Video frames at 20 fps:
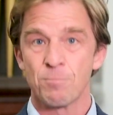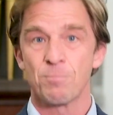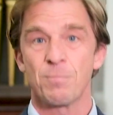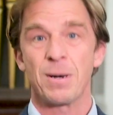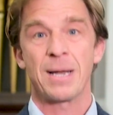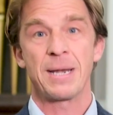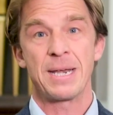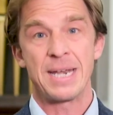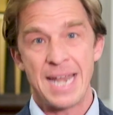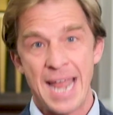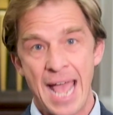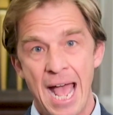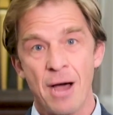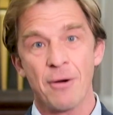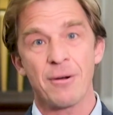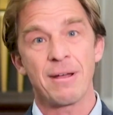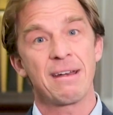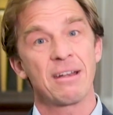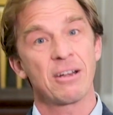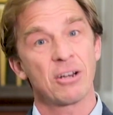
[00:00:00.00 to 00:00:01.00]
but
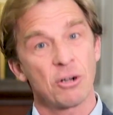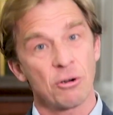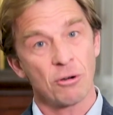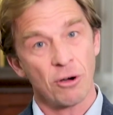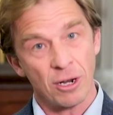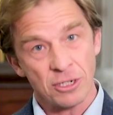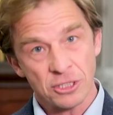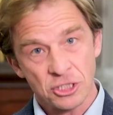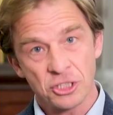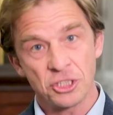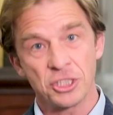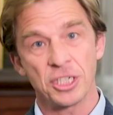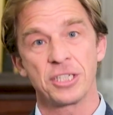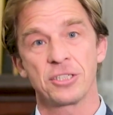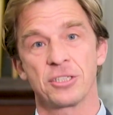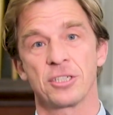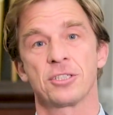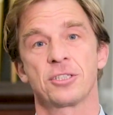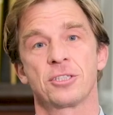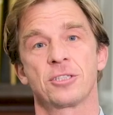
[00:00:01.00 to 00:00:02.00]
now in Christ
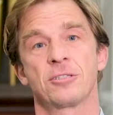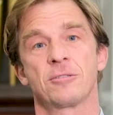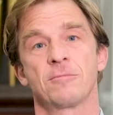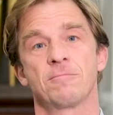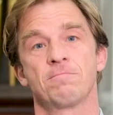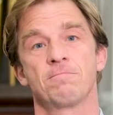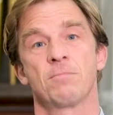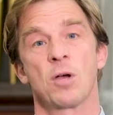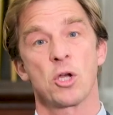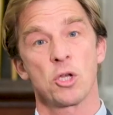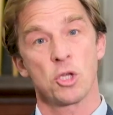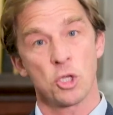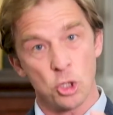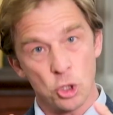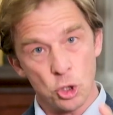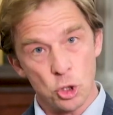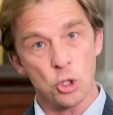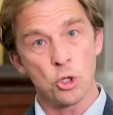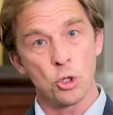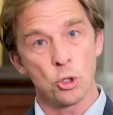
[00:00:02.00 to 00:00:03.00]
Jesus,
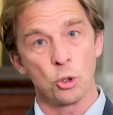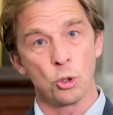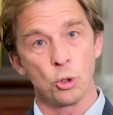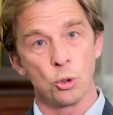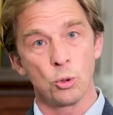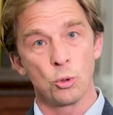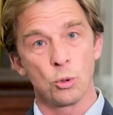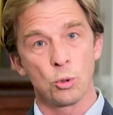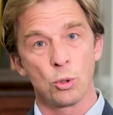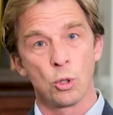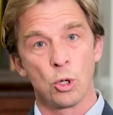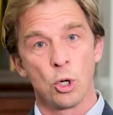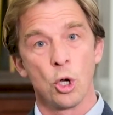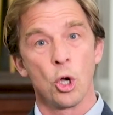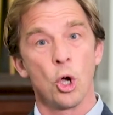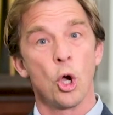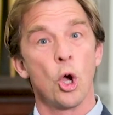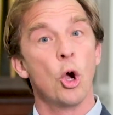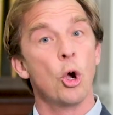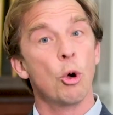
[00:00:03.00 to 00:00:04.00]
you
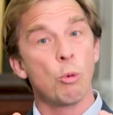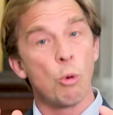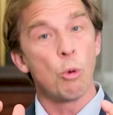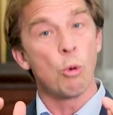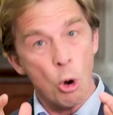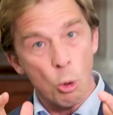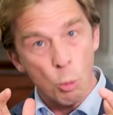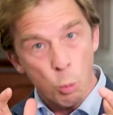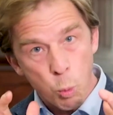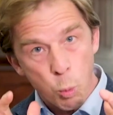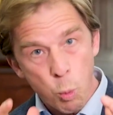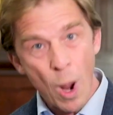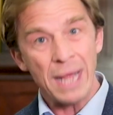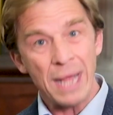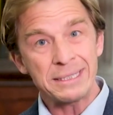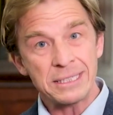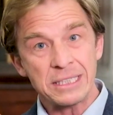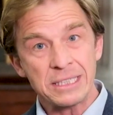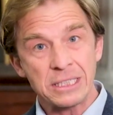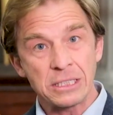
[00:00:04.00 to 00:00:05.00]
who
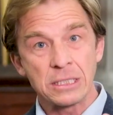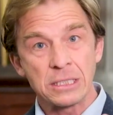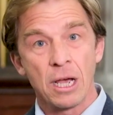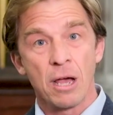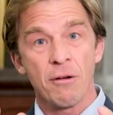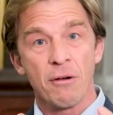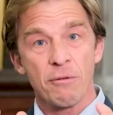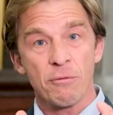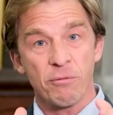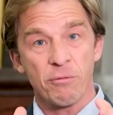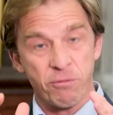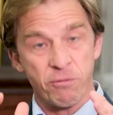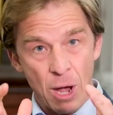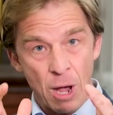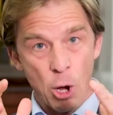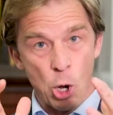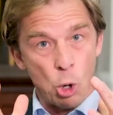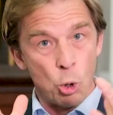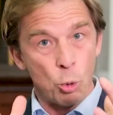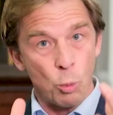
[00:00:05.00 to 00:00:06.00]
once
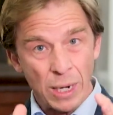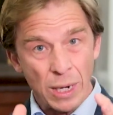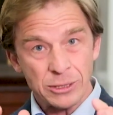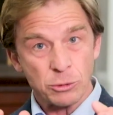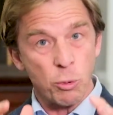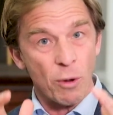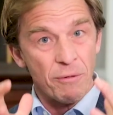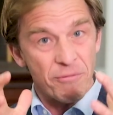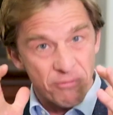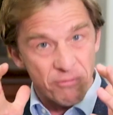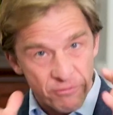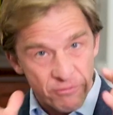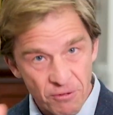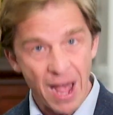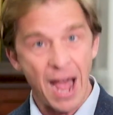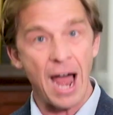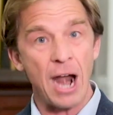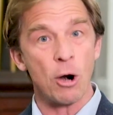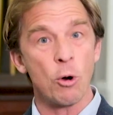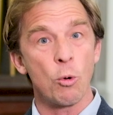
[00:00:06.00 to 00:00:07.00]
were
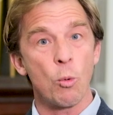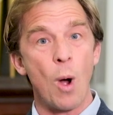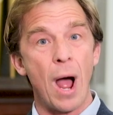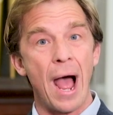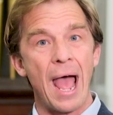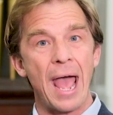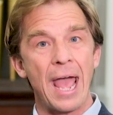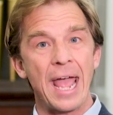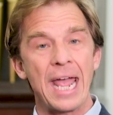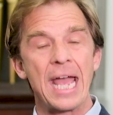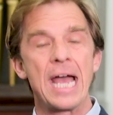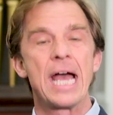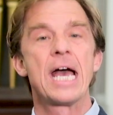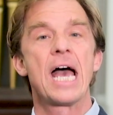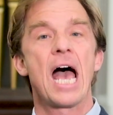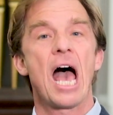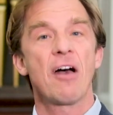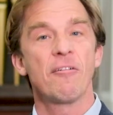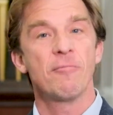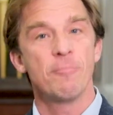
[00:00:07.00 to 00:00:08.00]
far away
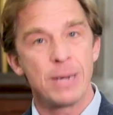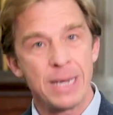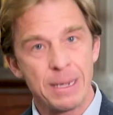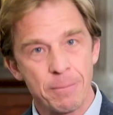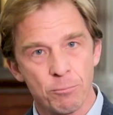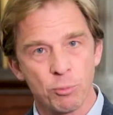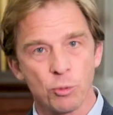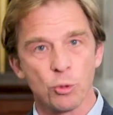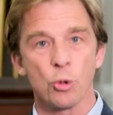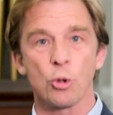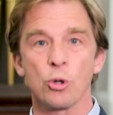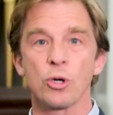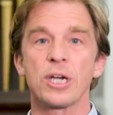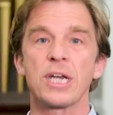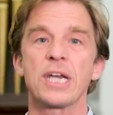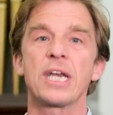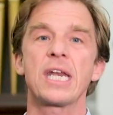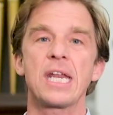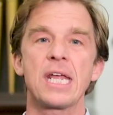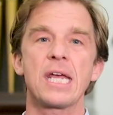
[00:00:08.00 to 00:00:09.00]
have been brought
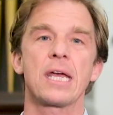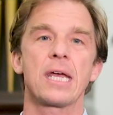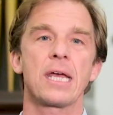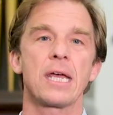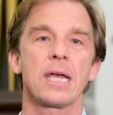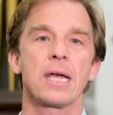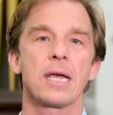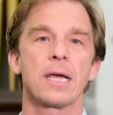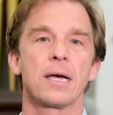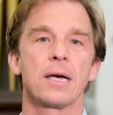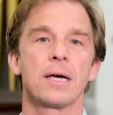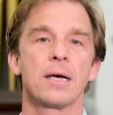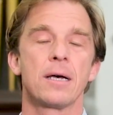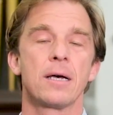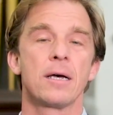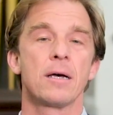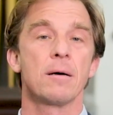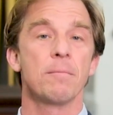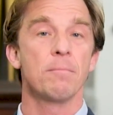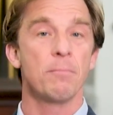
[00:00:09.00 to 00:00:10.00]
near
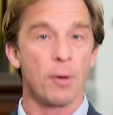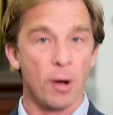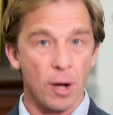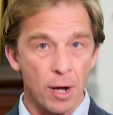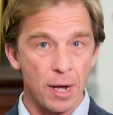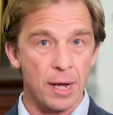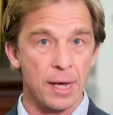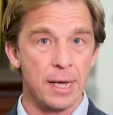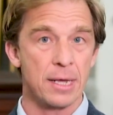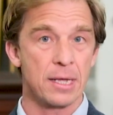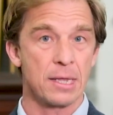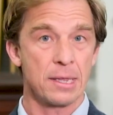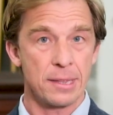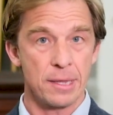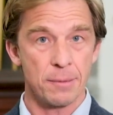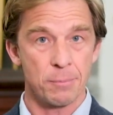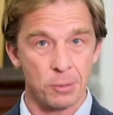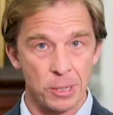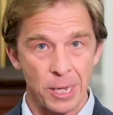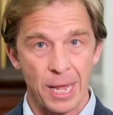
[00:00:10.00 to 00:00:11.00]
by
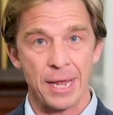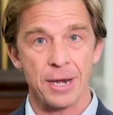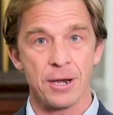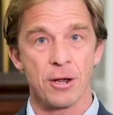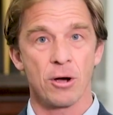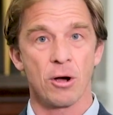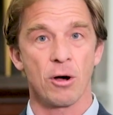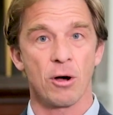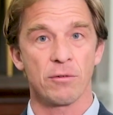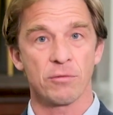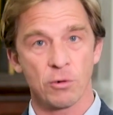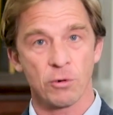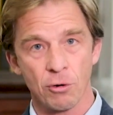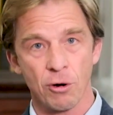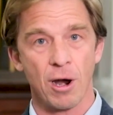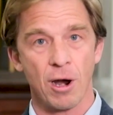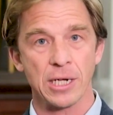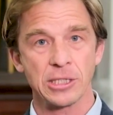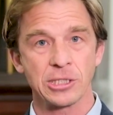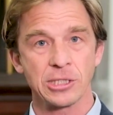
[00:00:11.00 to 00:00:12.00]
the blood of
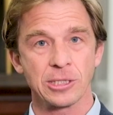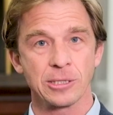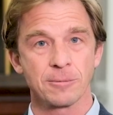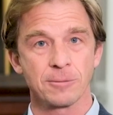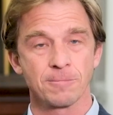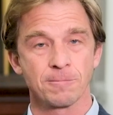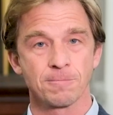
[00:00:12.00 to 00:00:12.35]
Christ.